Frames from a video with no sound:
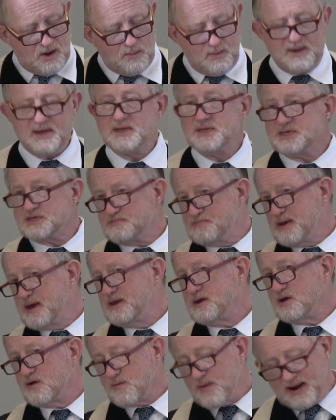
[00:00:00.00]
we can
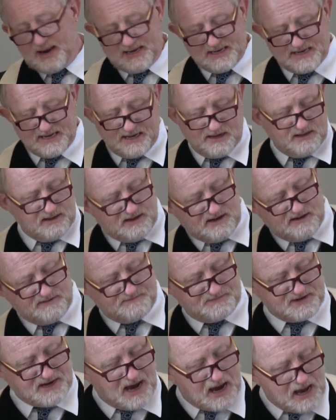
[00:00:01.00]
spend a great deal
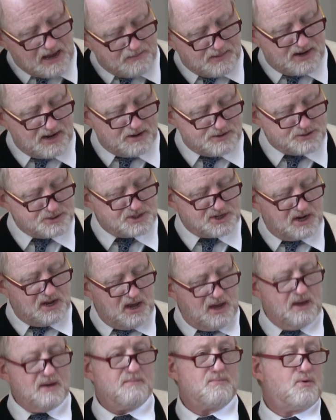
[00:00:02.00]
of time and energy
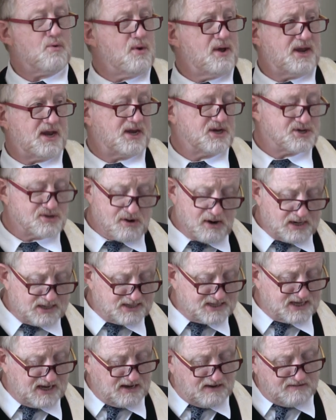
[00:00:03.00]
pointing to
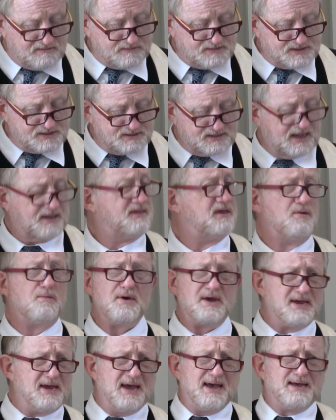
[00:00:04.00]
ourselves. Not that
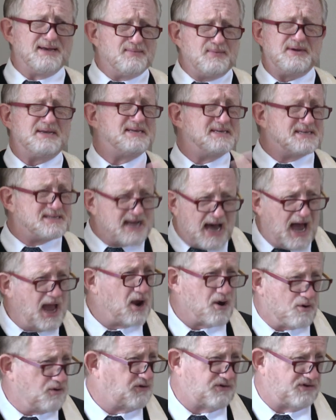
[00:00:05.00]
we
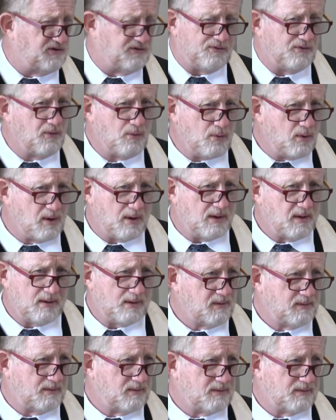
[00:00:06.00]
desire to.
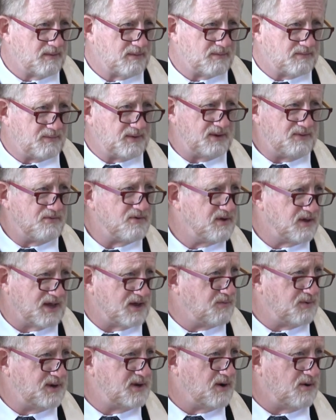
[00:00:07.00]
I mean,
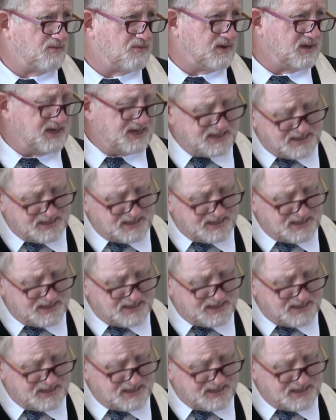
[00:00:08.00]
really, we don't really